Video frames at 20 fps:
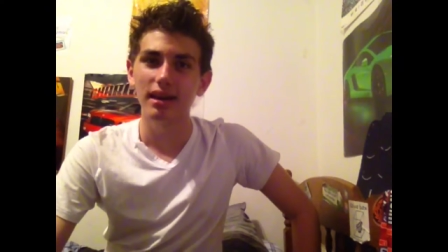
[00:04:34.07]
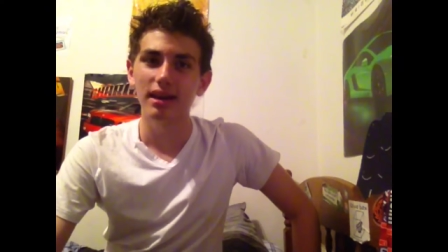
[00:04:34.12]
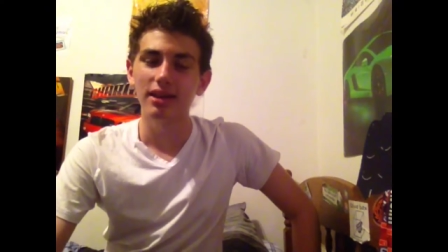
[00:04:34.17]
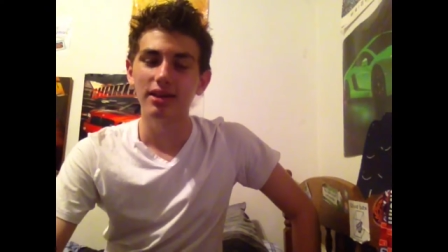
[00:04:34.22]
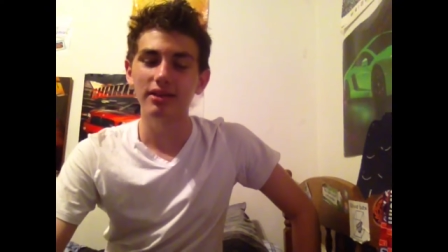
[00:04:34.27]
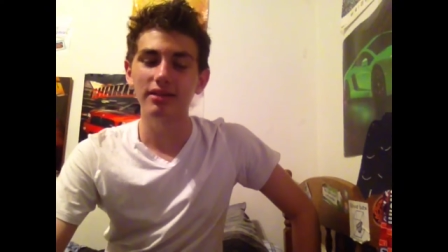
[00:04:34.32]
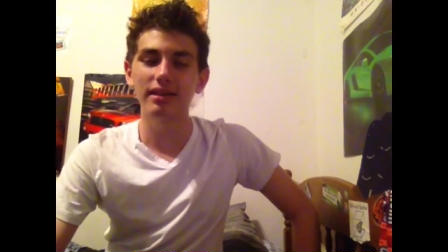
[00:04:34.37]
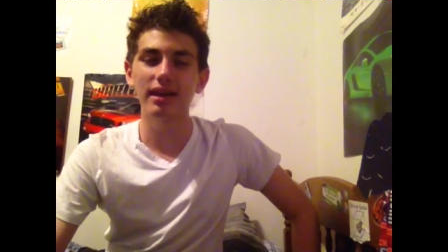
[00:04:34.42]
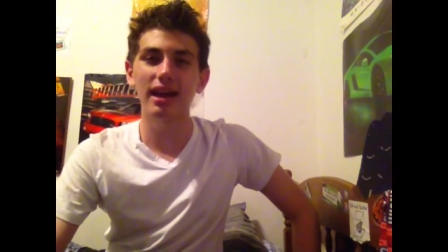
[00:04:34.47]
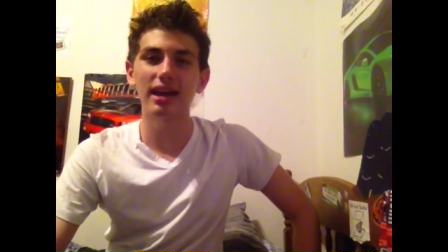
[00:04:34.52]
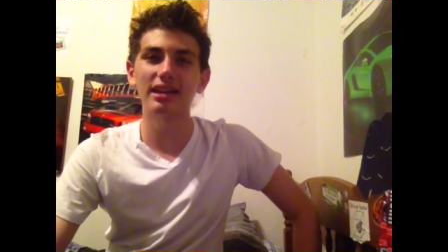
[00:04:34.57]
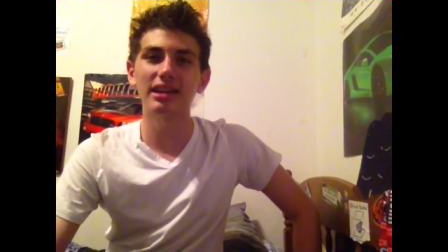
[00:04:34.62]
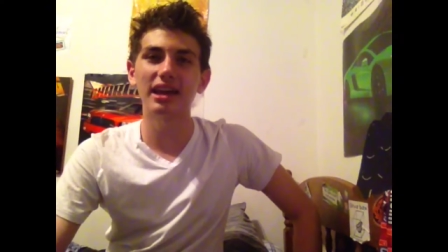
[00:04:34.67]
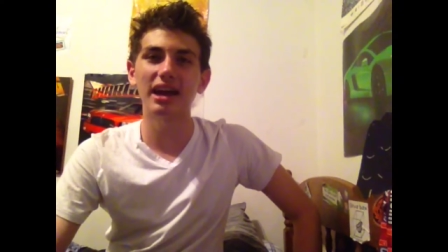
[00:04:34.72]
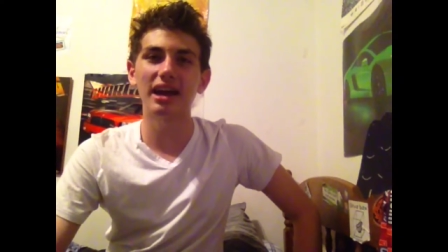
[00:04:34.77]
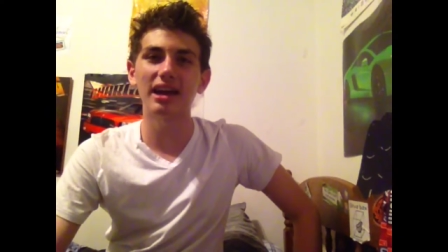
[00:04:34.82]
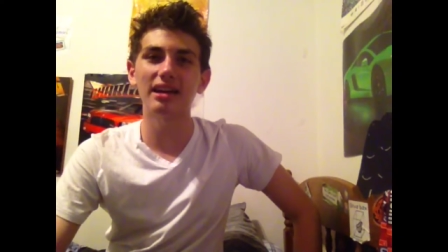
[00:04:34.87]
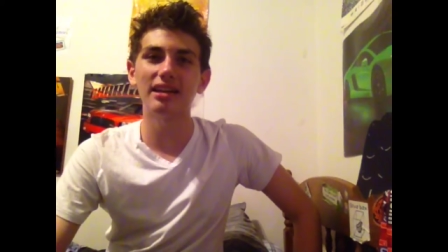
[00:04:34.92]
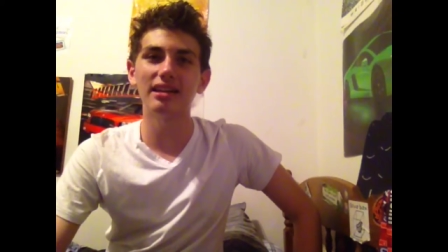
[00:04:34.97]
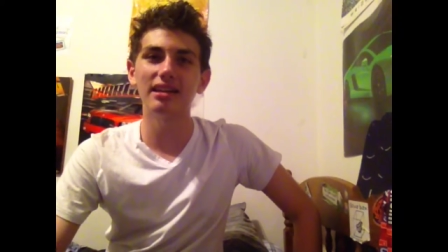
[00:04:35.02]
There's not,
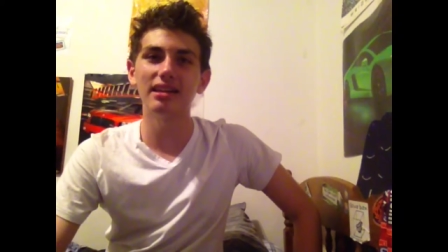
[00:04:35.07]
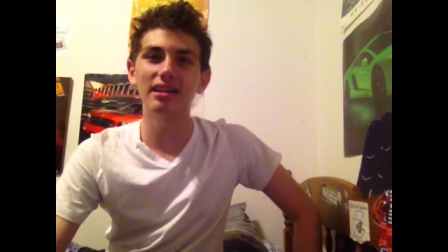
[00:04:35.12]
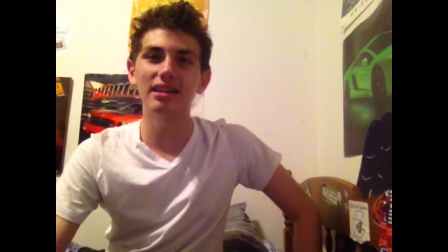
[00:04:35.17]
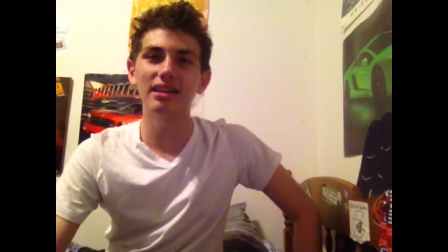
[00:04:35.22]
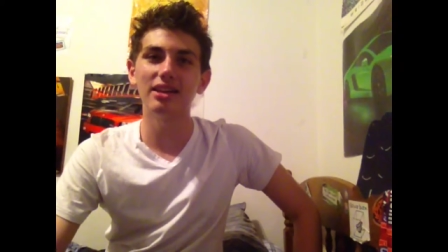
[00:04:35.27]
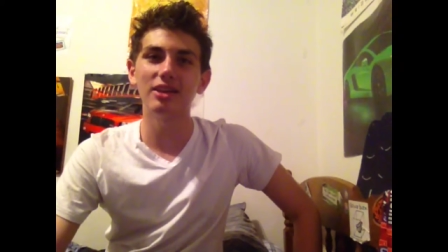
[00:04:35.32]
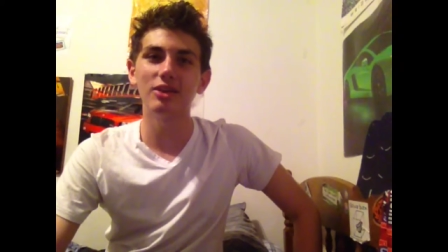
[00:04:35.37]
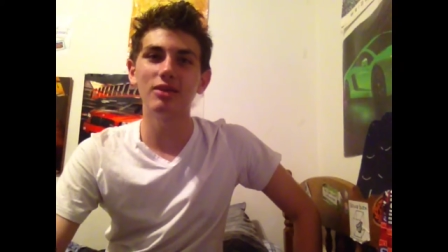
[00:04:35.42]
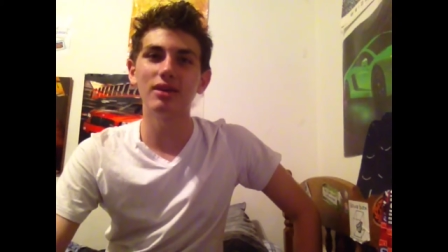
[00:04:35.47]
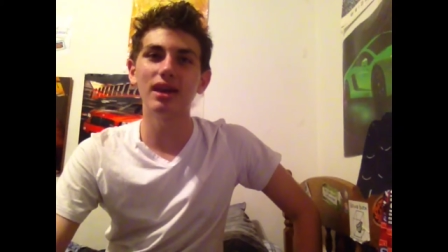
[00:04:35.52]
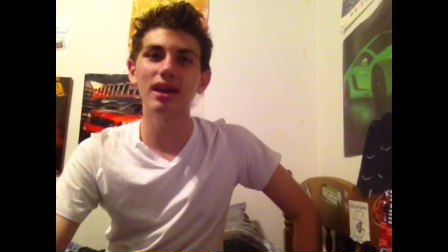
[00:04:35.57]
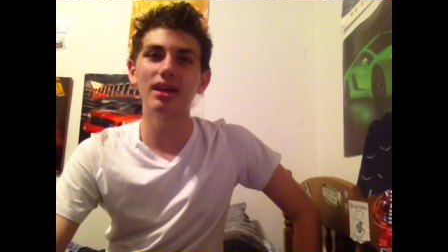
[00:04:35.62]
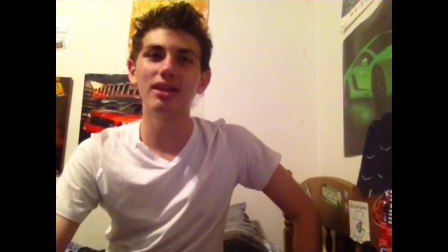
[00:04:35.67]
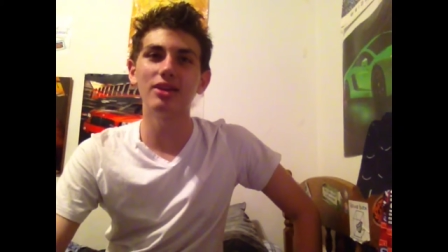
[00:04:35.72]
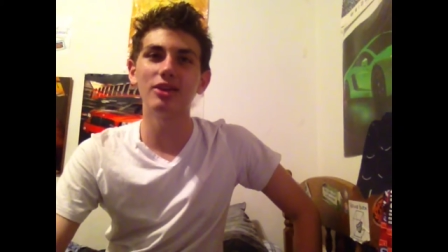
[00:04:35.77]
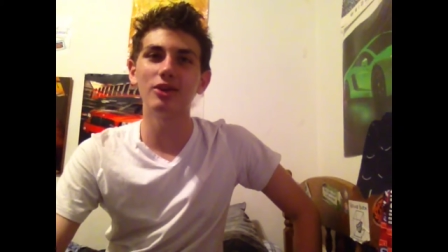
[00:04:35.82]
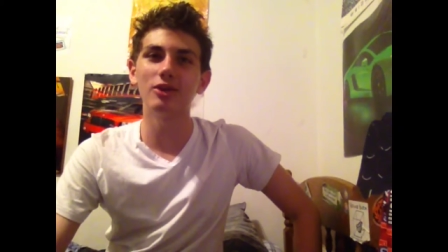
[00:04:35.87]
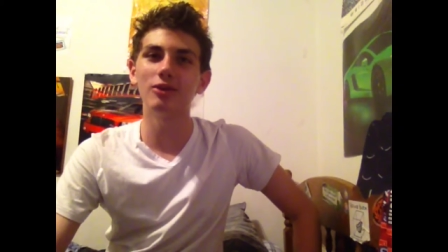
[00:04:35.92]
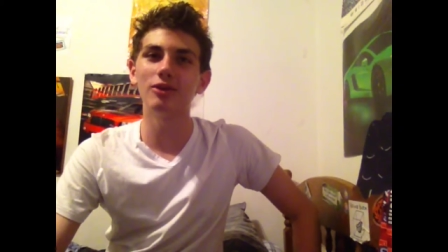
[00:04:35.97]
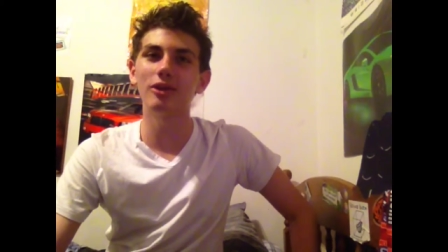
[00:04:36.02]
not, you can't
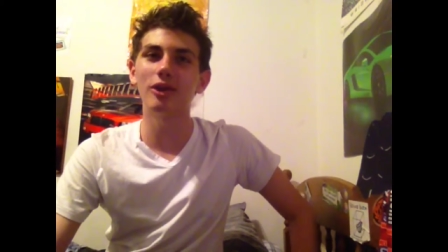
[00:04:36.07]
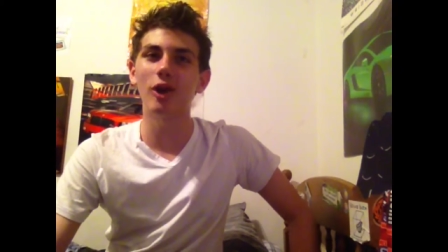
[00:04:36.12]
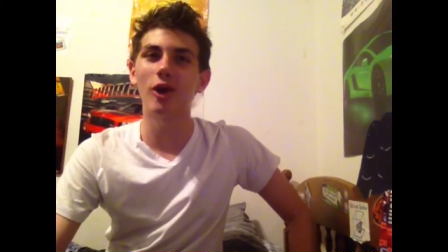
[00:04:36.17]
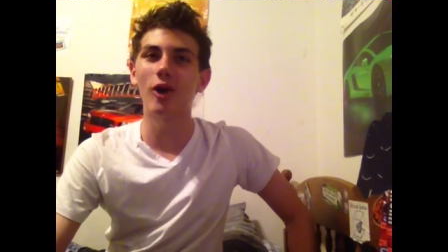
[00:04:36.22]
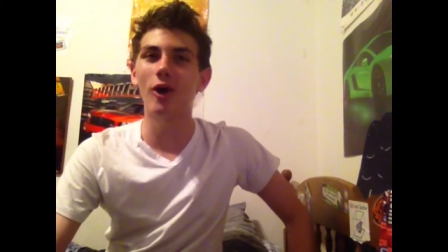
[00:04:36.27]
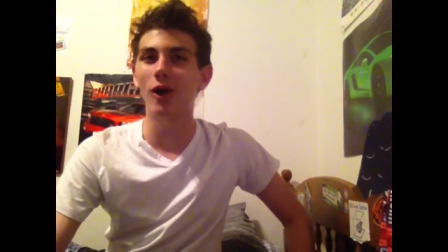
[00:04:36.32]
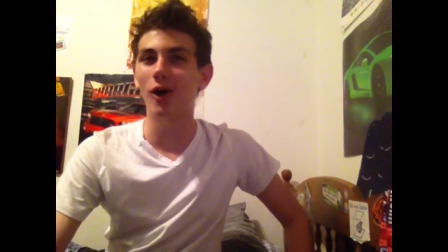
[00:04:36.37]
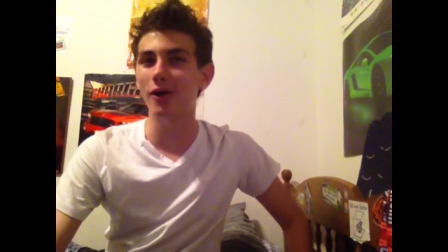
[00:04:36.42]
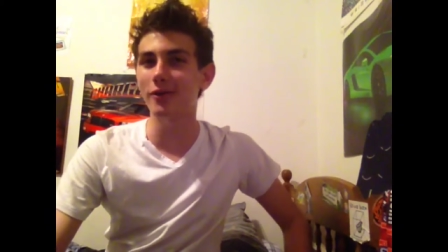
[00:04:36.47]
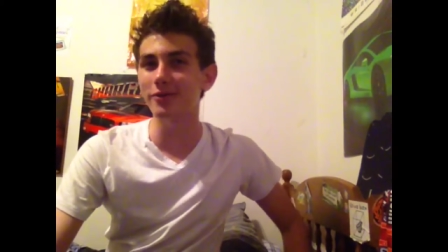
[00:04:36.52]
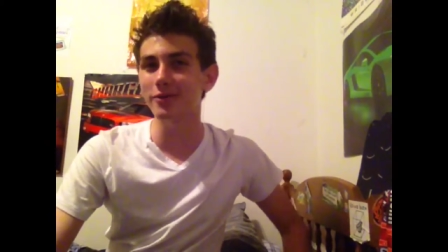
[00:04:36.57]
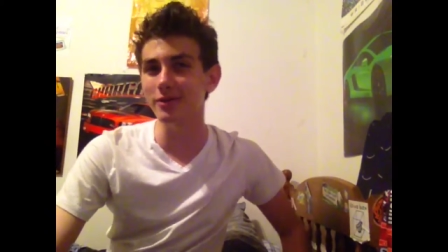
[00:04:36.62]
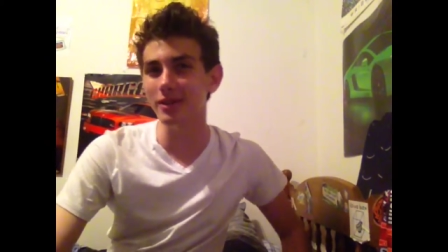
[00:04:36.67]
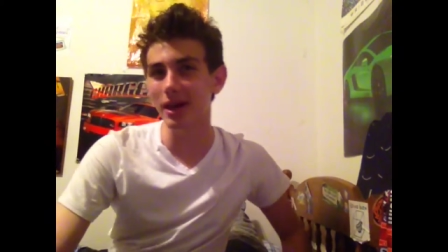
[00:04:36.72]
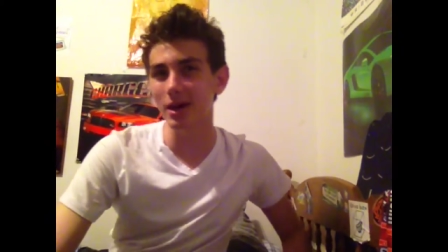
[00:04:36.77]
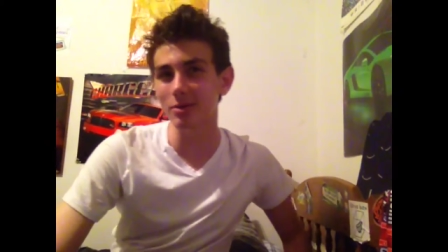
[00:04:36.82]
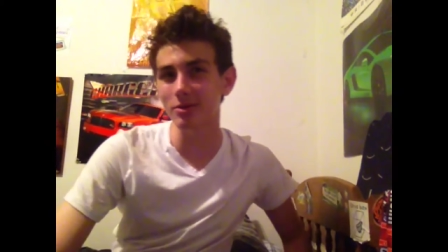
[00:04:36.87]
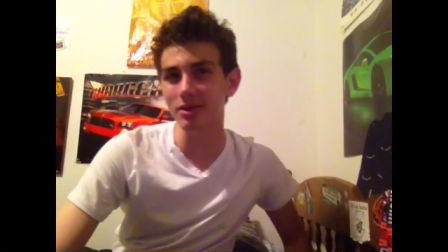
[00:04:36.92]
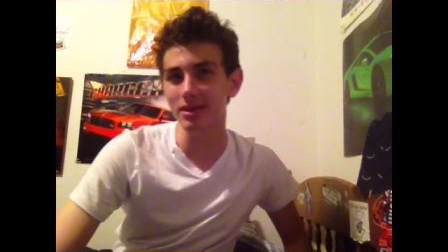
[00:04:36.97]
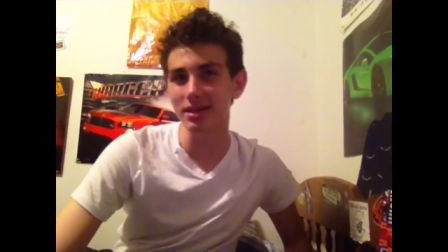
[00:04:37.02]
do an awful
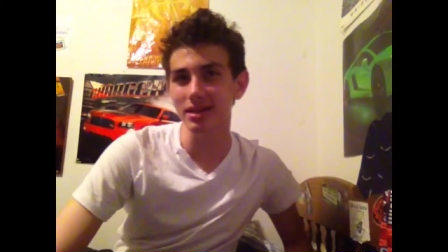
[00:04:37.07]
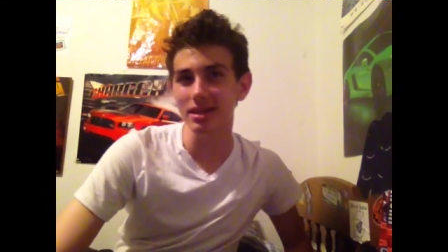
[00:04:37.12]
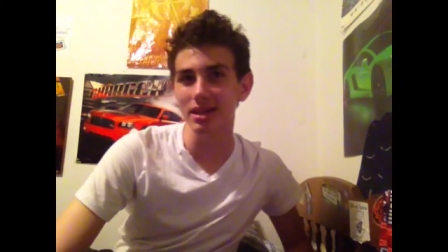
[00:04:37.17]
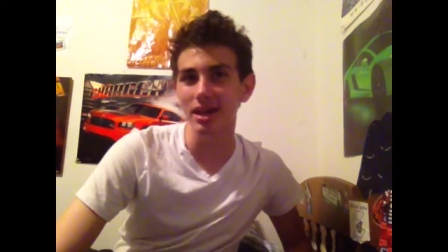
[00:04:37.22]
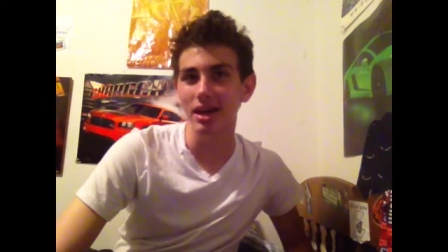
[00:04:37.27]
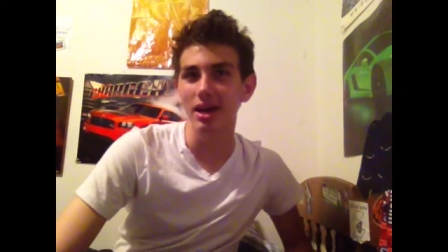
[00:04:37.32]
lot with it,